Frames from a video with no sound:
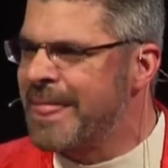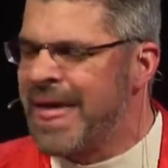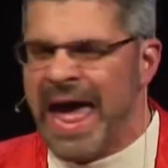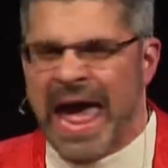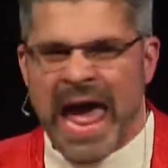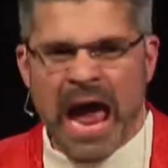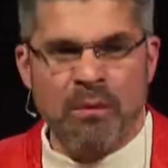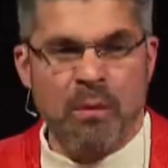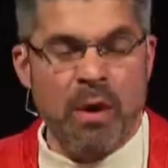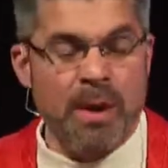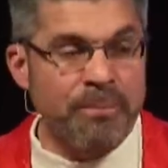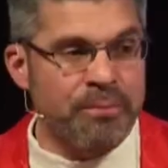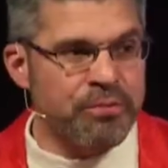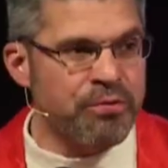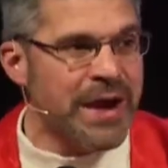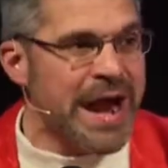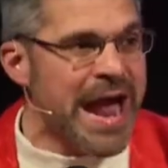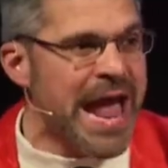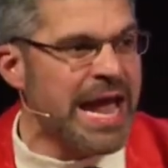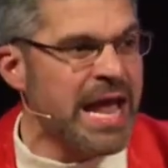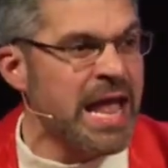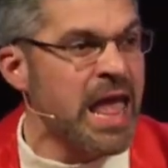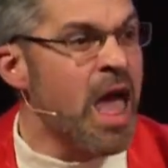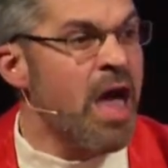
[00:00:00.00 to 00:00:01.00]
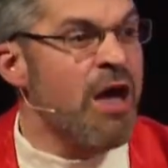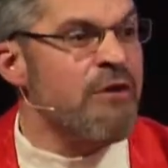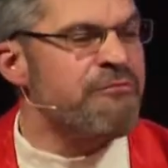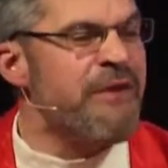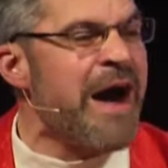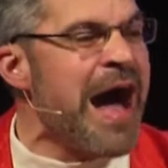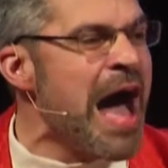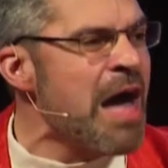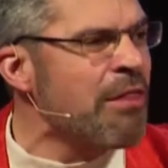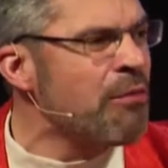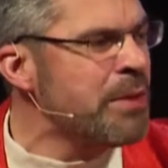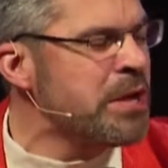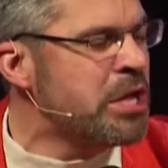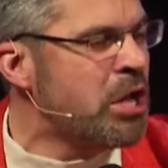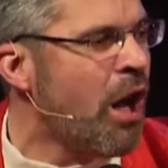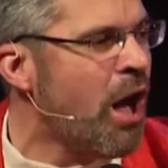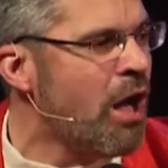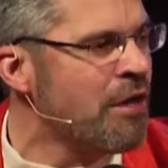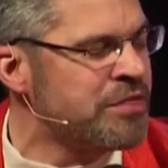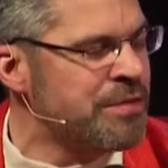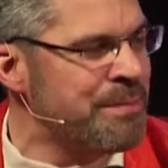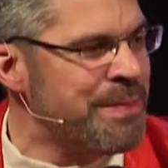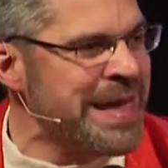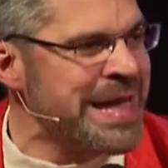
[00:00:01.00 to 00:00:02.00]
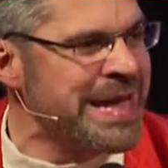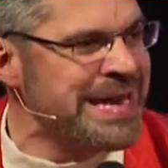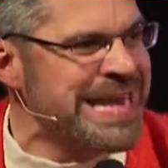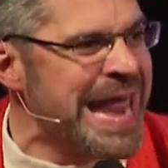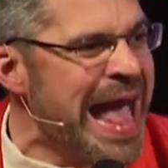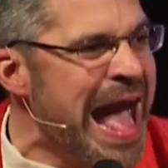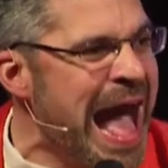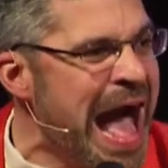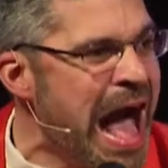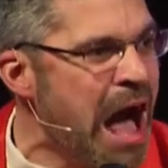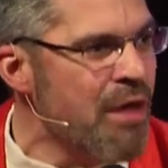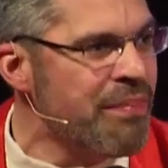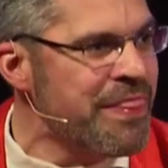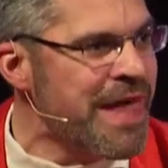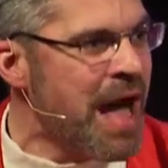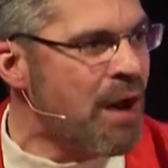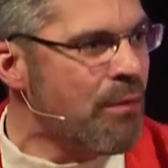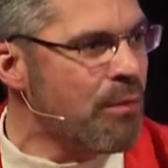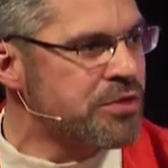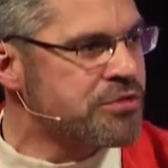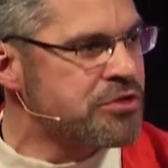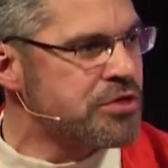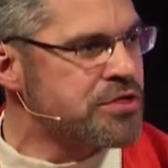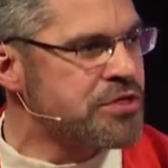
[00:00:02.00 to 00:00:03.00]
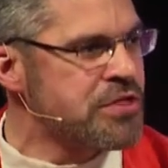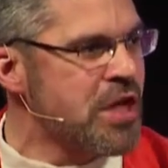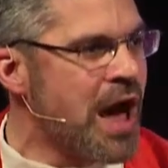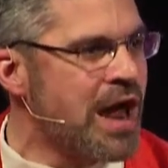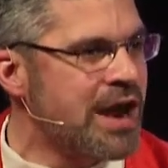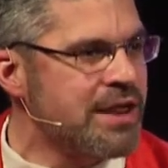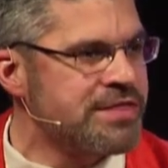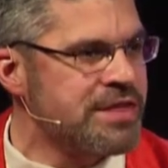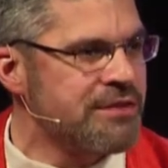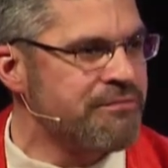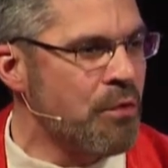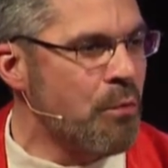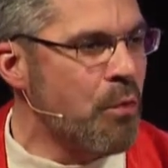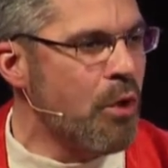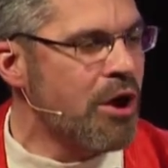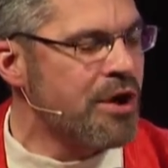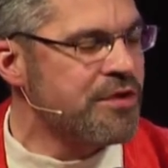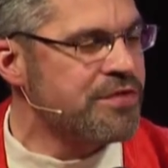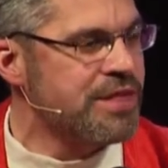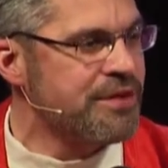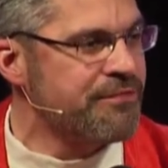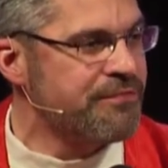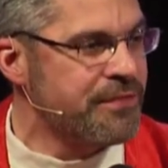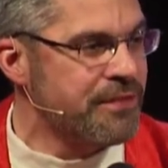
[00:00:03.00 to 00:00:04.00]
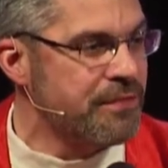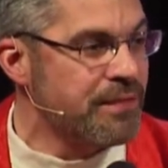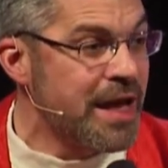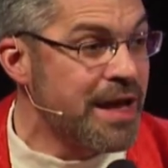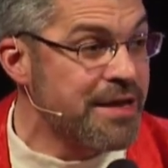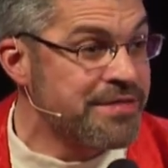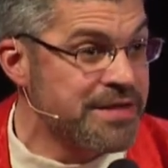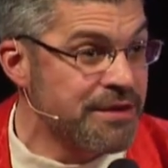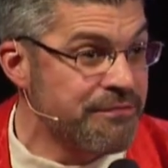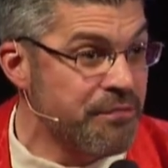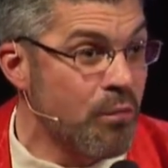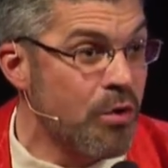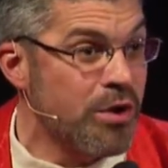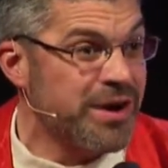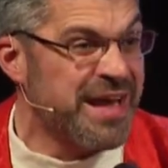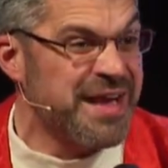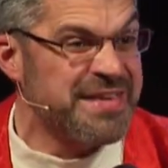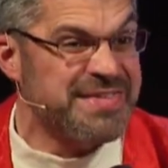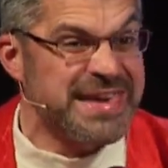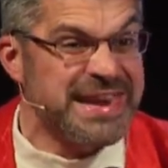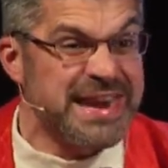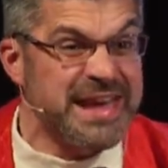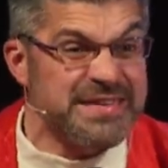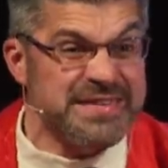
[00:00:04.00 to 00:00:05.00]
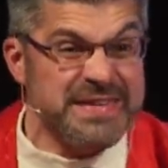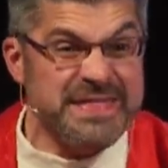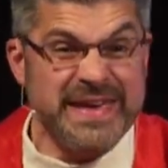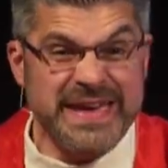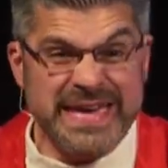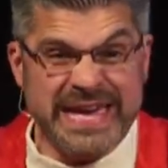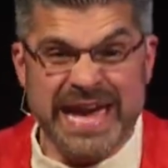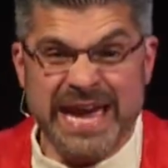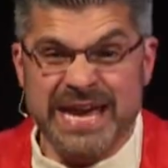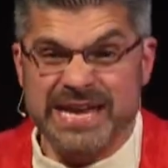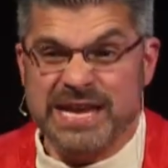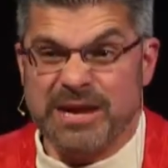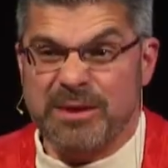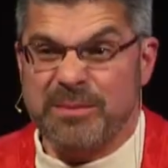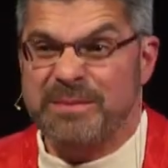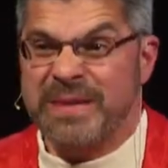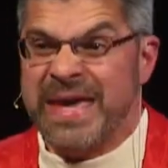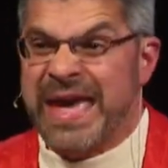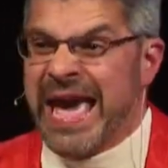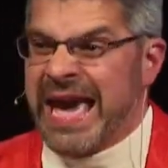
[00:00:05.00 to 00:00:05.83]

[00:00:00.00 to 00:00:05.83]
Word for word: And we're praying, "Father, we call to being now that which is not as if it were, as if it, as if it were, because it is in the kingdom,